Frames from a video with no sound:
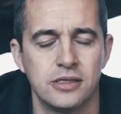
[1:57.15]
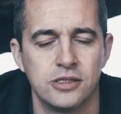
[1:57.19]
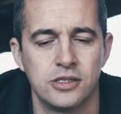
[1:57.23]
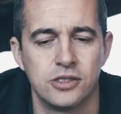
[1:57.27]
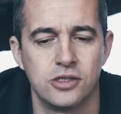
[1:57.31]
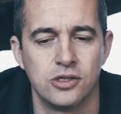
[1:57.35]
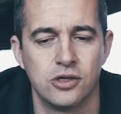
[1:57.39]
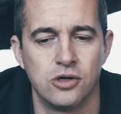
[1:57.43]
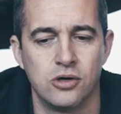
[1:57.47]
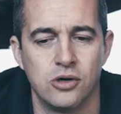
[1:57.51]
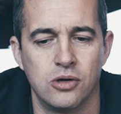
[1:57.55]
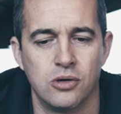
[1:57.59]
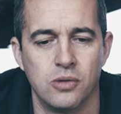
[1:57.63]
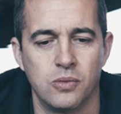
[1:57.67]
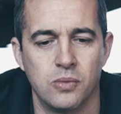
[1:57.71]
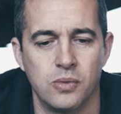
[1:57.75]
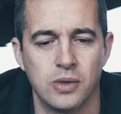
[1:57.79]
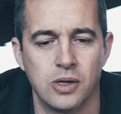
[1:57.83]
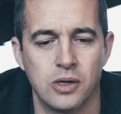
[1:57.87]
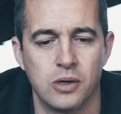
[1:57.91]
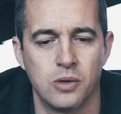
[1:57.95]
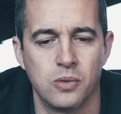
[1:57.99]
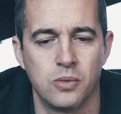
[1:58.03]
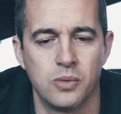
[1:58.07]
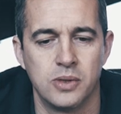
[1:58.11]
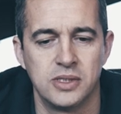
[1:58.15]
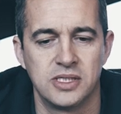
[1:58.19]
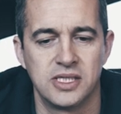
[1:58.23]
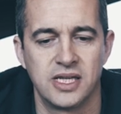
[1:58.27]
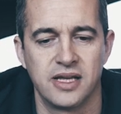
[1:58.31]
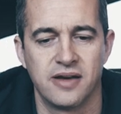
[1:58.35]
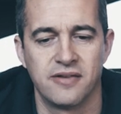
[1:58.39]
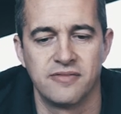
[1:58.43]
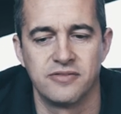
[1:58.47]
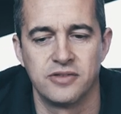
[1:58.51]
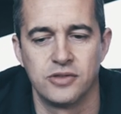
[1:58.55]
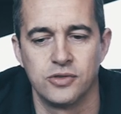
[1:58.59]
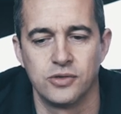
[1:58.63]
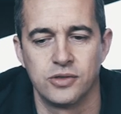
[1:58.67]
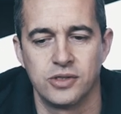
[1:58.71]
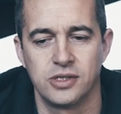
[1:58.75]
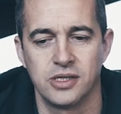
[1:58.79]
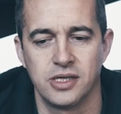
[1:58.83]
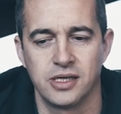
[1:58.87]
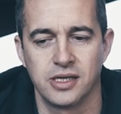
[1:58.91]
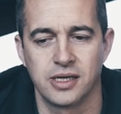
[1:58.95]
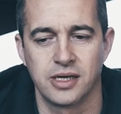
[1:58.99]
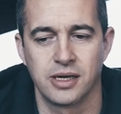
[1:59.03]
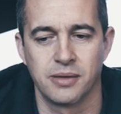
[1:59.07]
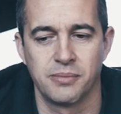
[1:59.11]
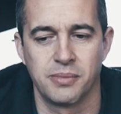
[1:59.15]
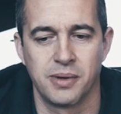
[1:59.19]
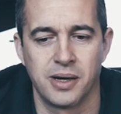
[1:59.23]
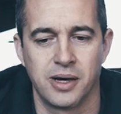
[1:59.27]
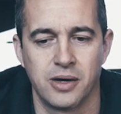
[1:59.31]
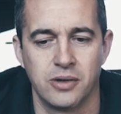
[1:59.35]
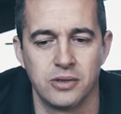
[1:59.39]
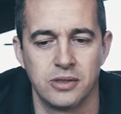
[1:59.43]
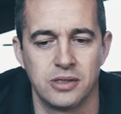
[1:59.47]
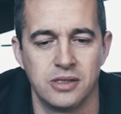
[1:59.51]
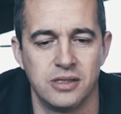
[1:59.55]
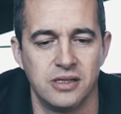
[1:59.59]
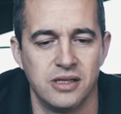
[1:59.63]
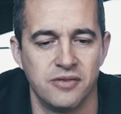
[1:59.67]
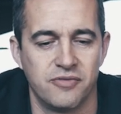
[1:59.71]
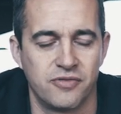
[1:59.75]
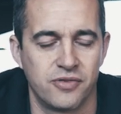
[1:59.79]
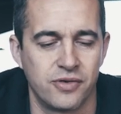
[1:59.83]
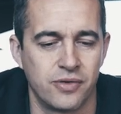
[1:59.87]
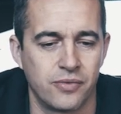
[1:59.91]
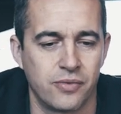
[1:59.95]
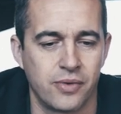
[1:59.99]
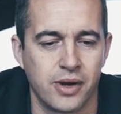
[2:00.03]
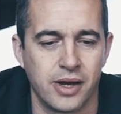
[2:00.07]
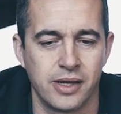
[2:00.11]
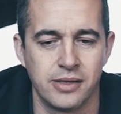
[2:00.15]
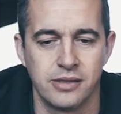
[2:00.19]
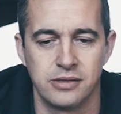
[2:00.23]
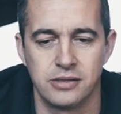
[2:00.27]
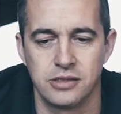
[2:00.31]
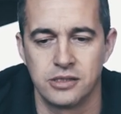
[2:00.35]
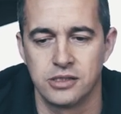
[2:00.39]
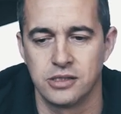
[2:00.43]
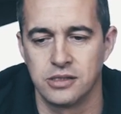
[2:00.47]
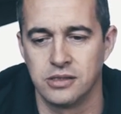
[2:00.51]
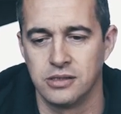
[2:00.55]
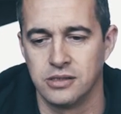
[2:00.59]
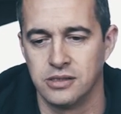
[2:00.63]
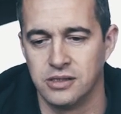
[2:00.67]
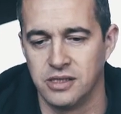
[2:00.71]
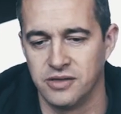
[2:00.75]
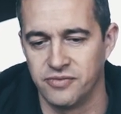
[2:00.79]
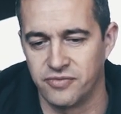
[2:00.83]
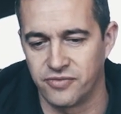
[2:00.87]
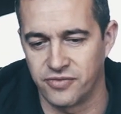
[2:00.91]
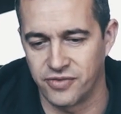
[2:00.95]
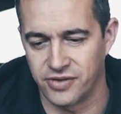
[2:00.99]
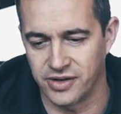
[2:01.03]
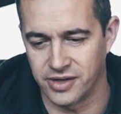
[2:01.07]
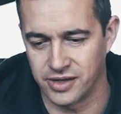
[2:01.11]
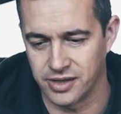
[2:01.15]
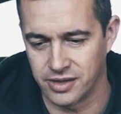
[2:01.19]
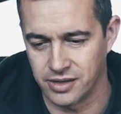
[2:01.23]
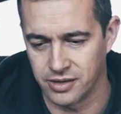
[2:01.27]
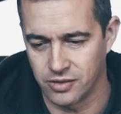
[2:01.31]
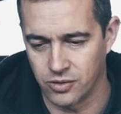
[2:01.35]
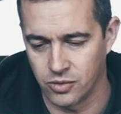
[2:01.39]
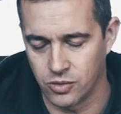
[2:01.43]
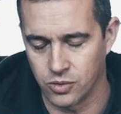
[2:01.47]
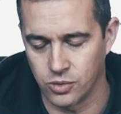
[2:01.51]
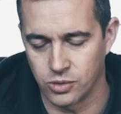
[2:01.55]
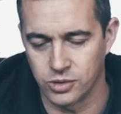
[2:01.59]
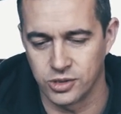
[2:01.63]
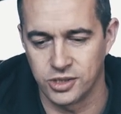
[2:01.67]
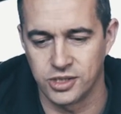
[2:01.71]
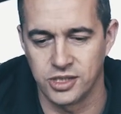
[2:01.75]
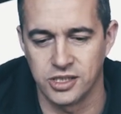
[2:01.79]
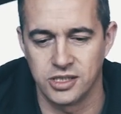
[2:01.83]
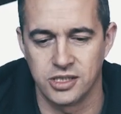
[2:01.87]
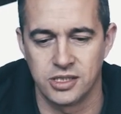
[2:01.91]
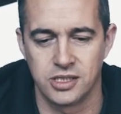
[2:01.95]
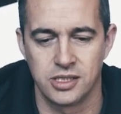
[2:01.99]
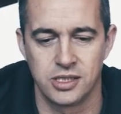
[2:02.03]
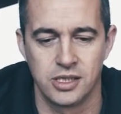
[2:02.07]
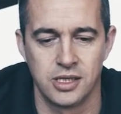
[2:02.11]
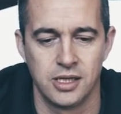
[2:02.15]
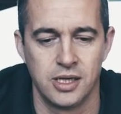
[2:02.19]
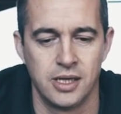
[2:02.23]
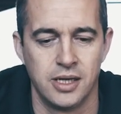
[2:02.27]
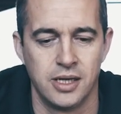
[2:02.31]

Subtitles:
so we always have to think about different riders, different horses,